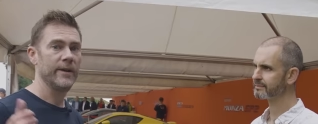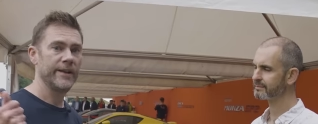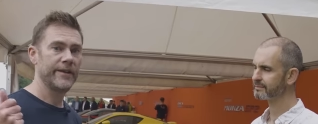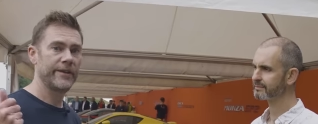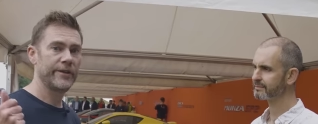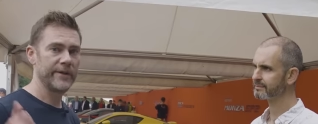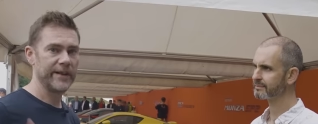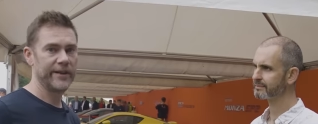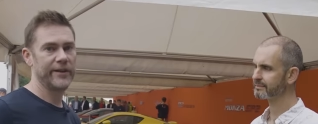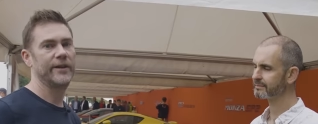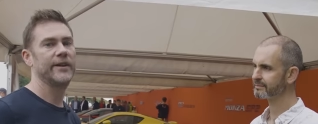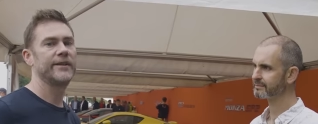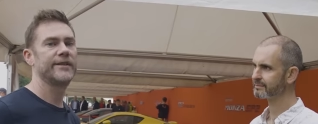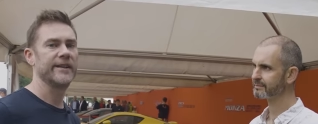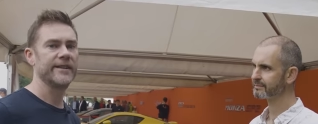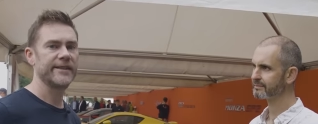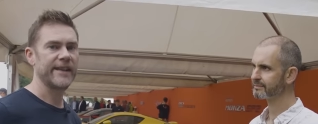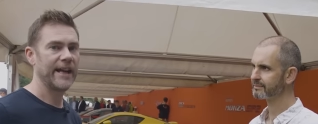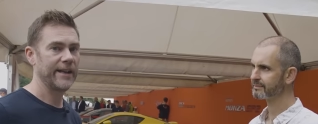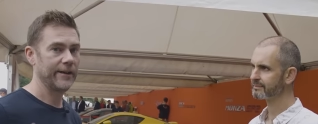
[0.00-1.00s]
Speaker 1: with
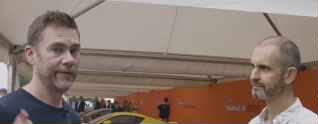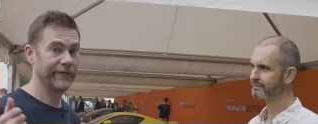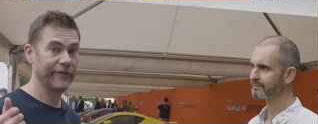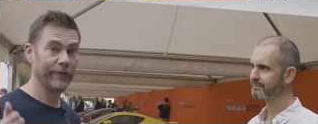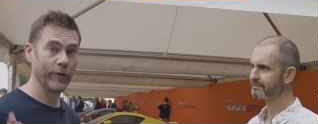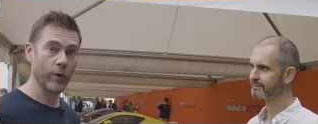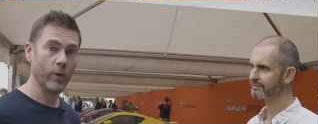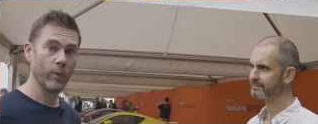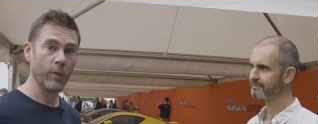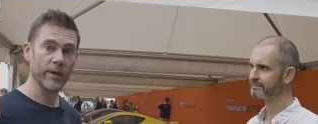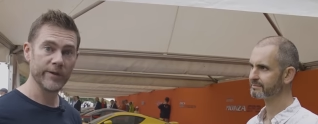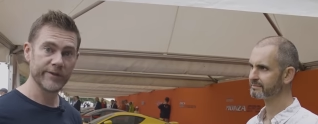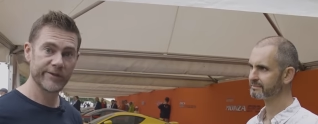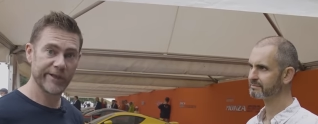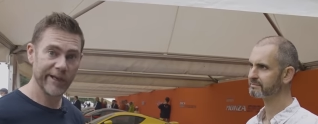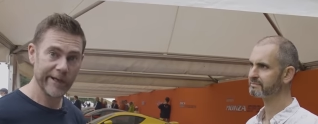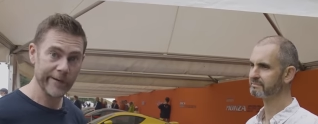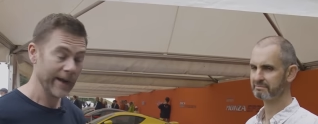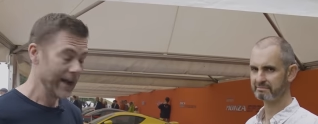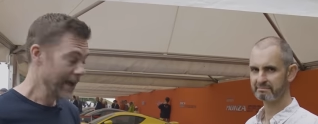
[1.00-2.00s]
330s and a
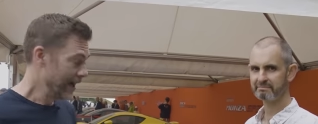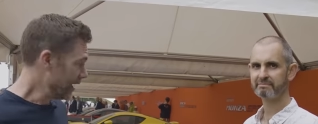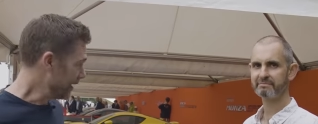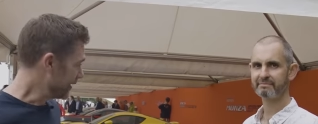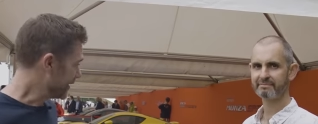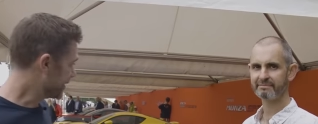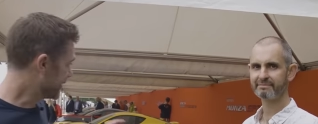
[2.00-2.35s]
412. The